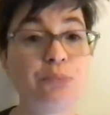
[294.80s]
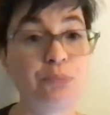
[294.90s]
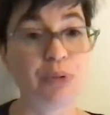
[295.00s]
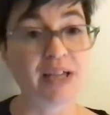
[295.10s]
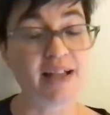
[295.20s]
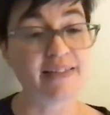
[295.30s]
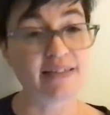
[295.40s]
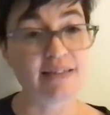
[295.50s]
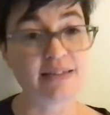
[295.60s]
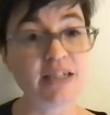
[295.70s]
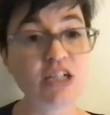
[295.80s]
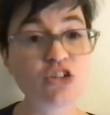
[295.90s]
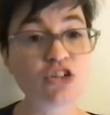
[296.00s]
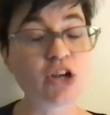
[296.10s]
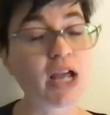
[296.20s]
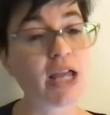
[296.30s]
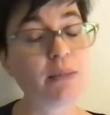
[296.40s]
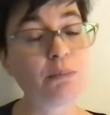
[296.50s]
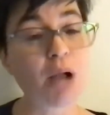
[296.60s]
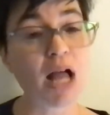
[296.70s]
Because as a teacher,
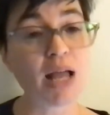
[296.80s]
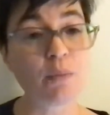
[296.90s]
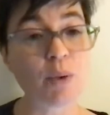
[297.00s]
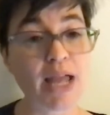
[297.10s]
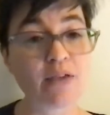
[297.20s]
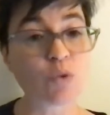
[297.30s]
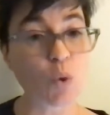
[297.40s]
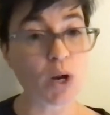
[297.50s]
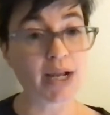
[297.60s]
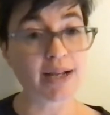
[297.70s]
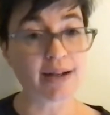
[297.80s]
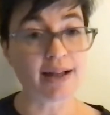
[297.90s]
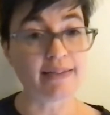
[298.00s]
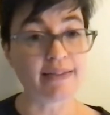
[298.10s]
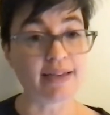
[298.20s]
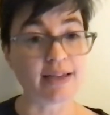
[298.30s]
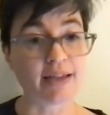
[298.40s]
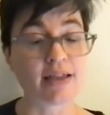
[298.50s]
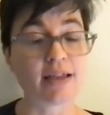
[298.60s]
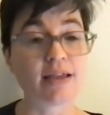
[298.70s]
in my way of organizing,
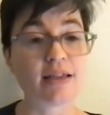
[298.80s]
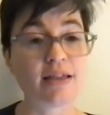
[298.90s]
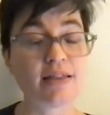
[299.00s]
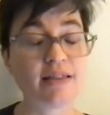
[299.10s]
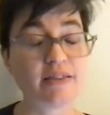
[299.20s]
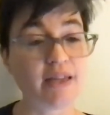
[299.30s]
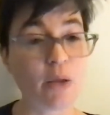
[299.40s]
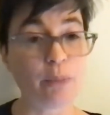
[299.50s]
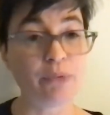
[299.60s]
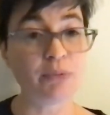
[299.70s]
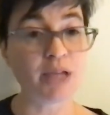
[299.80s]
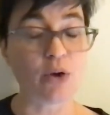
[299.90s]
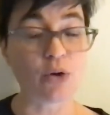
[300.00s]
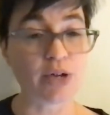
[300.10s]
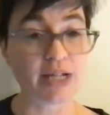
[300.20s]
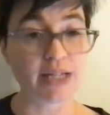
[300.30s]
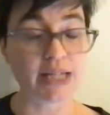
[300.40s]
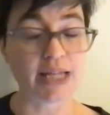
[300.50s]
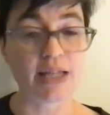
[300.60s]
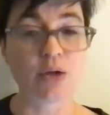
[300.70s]
this helps me out
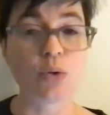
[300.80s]
greatly.